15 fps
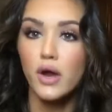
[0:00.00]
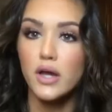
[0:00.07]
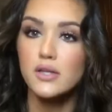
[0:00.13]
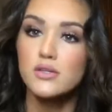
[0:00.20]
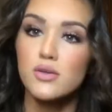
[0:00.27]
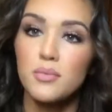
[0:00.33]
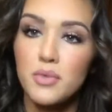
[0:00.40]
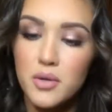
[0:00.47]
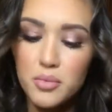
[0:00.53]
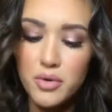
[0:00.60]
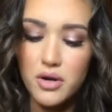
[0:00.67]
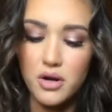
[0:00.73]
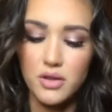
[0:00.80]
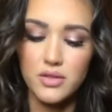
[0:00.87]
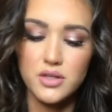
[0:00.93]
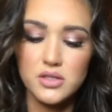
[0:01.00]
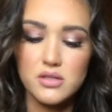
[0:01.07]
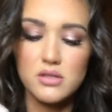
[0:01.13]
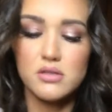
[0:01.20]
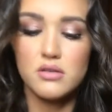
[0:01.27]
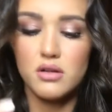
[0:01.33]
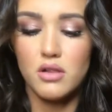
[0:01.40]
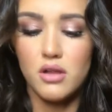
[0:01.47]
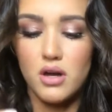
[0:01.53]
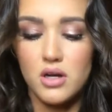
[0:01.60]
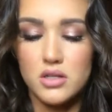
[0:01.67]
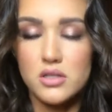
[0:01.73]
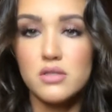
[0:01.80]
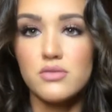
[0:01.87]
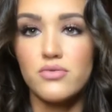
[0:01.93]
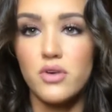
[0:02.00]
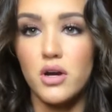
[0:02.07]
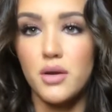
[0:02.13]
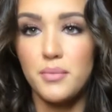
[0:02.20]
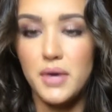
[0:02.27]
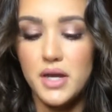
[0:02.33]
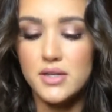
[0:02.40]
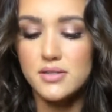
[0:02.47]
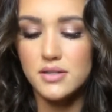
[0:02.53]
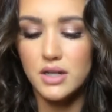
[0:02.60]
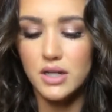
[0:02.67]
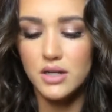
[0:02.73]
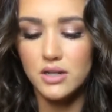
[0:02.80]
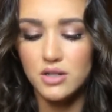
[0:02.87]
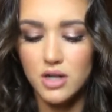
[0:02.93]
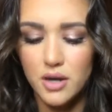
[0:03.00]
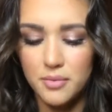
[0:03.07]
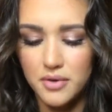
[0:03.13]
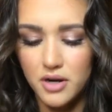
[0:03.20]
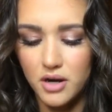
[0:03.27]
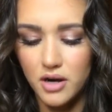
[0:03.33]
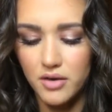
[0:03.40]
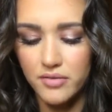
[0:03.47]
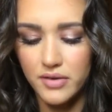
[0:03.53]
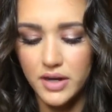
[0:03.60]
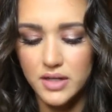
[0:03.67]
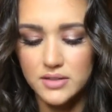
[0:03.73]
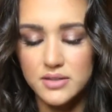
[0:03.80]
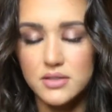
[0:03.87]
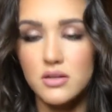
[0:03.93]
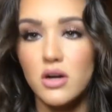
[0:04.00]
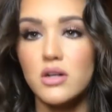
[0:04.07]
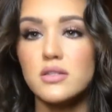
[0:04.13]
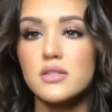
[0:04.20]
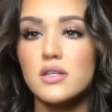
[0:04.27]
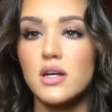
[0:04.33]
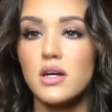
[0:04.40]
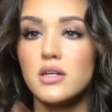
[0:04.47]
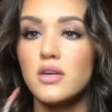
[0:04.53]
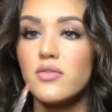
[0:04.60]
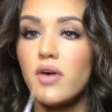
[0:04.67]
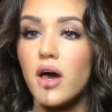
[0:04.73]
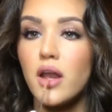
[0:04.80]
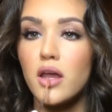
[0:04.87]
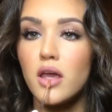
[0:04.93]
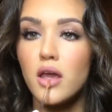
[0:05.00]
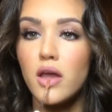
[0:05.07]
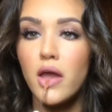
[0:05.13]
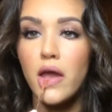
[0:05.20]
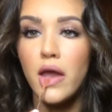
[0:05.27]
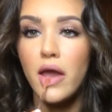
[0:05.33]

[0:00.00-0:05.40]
Okay, so I'm gonna put on this gloss from Estee to top it off, and it's called Seductive Honey.